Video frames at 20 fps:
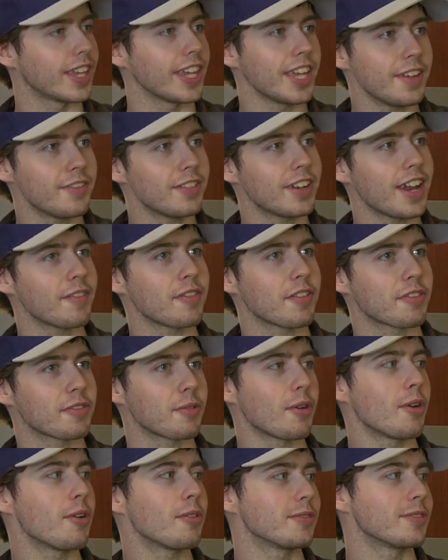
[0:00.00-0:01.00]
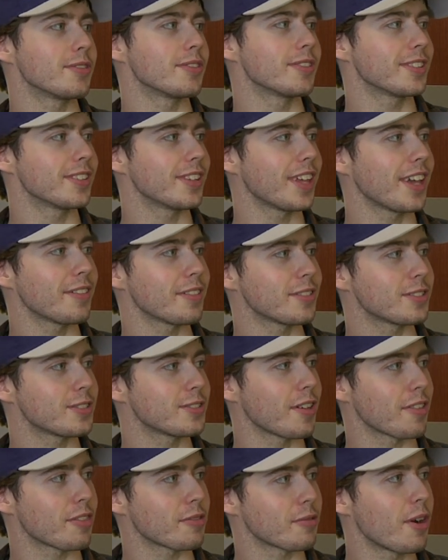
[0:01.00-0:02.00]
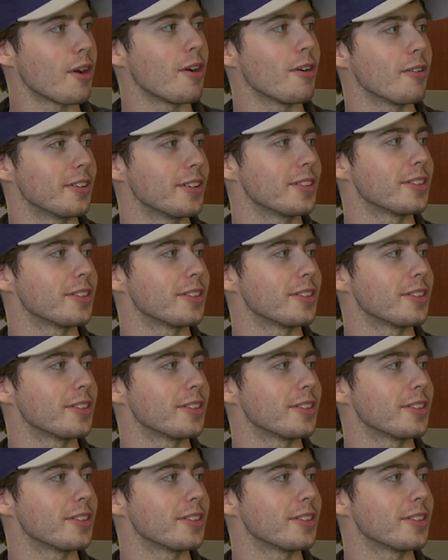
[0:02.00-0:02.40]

They even have a throne. They have a throne.